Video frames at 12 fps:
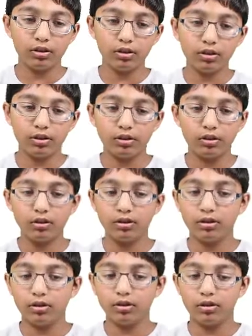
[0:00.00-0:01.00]

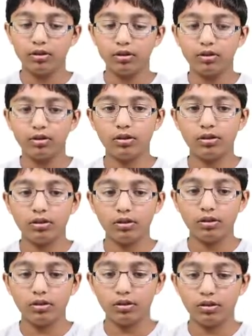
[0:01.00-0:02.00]

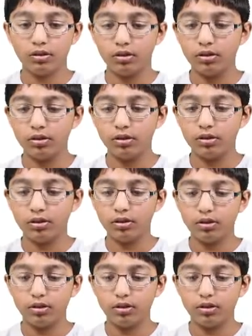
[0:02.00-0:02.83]
Nobody speaks.